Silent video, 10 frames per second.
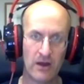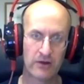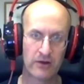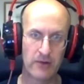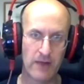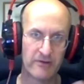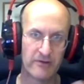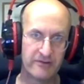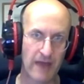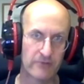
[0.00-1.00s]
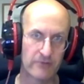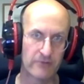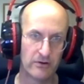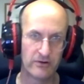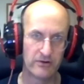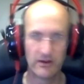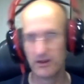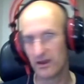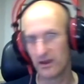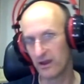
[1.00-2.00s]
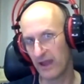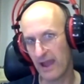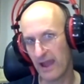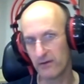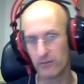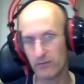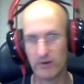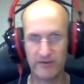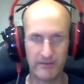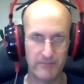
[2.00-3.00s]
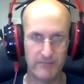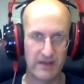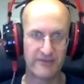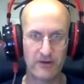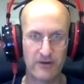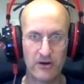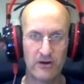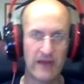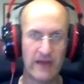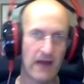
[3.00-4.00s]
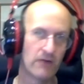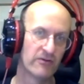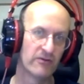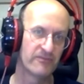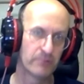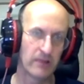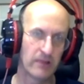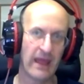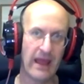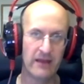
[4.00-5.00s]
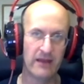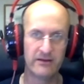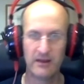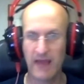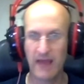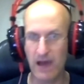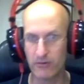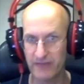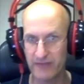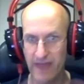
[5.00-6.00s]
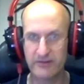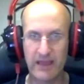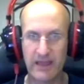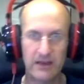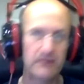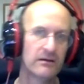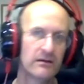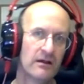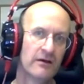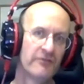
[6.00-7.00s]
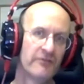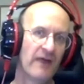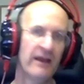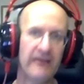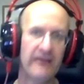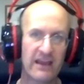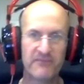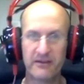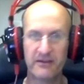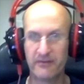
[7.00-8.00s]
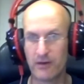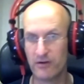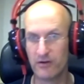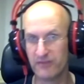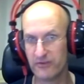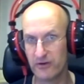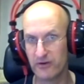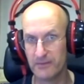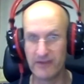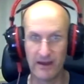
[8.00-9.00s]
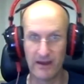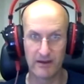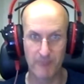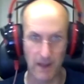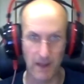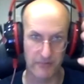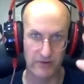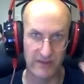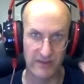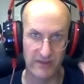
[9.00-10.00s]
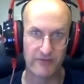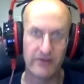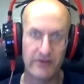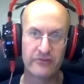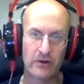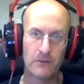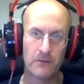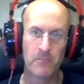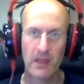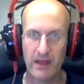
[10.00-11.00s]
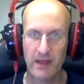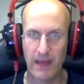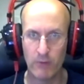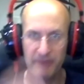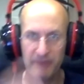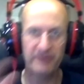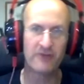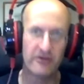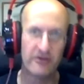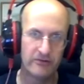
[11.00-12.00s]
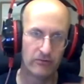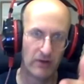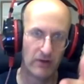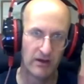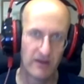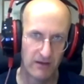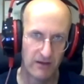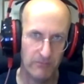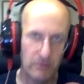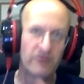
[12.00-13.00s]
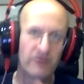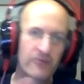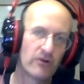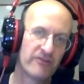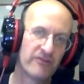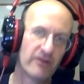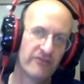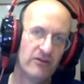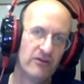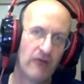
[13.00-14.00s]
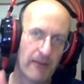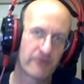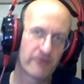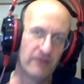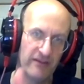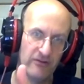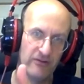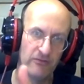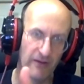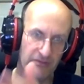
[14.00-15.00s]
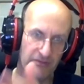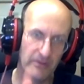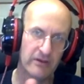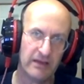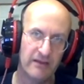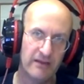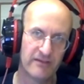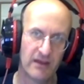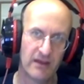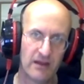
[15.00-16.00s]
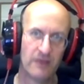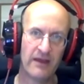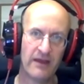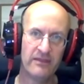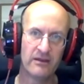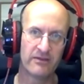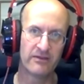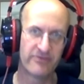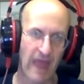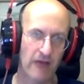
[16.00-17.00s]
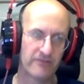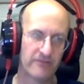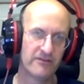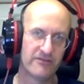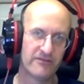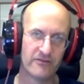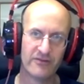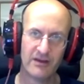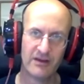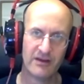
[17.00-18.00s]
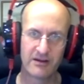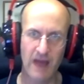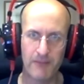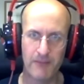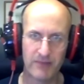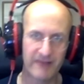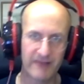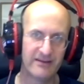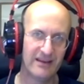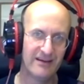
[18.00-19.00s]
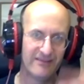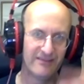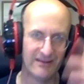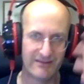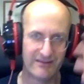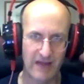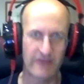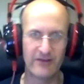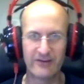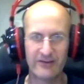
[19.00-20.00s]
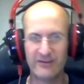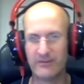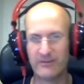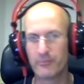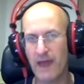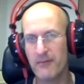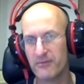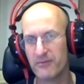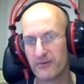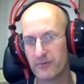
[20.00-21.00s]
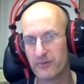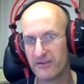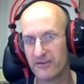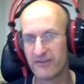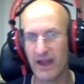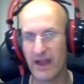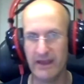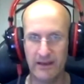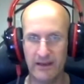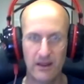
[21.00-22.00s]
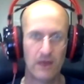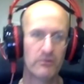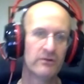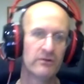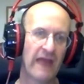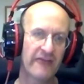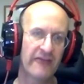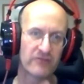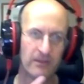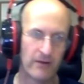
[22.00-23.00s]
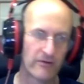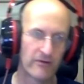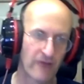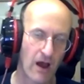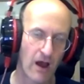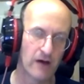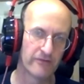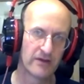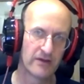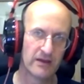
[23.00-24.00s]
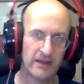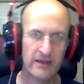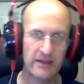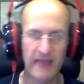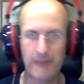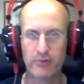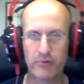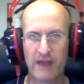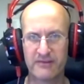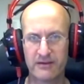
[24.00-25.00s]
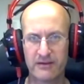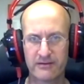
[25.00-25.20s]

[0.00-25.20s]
Korea was governed, how it was administered, how it was planned, how it was educated. Find aspects of those and turn them into opportunities for the future. And once you start to move towards those new opportunities, new possibilities, then the thousands of complexities and contradictions and problems of Korean society will naturally be resolved in that process.